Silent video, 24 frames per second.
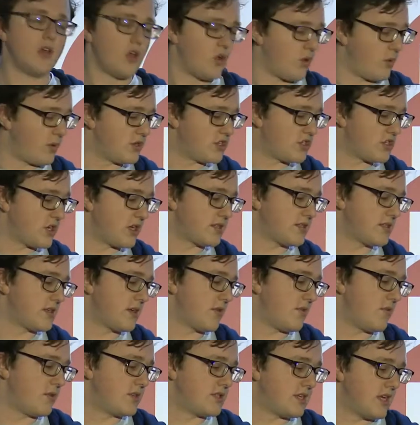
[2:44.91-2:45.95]
which just
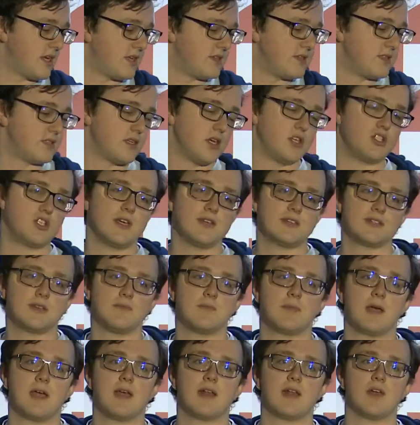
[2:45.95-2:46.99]
returns a
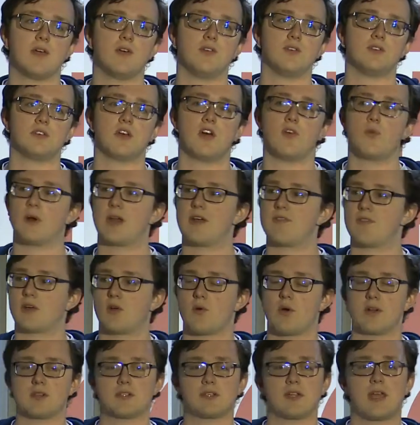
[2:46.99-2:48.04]
JSON payload of whatever
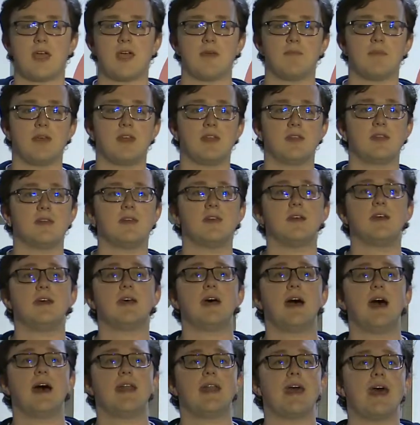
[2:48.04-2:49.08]
request came in
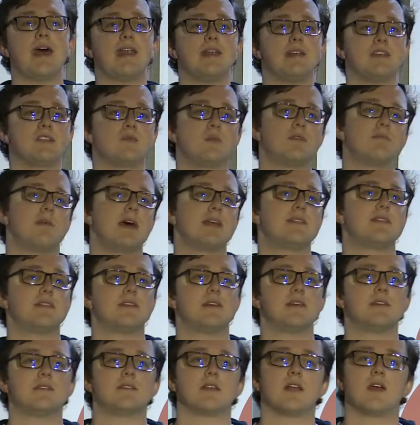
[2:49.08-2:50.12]
and headers with
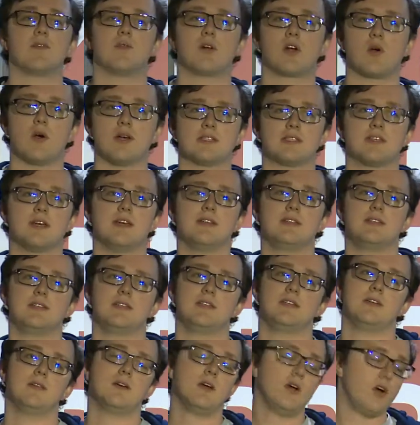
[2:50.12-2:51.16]
metadata like request
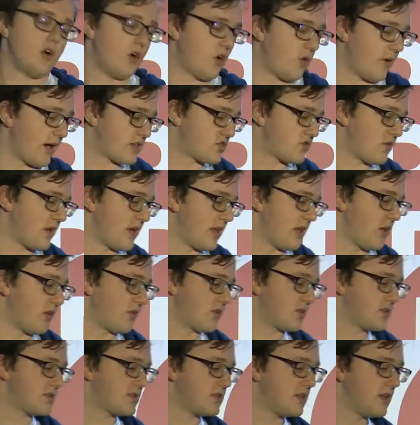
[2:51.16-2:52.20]
ID or X-ray
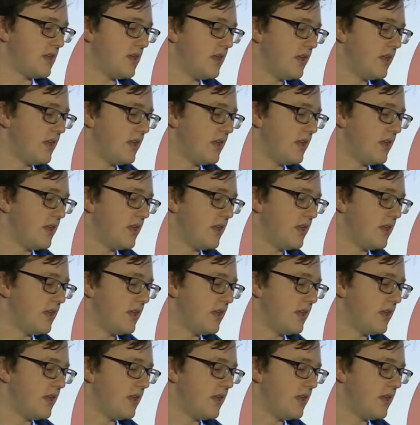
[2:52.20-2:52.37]
logs.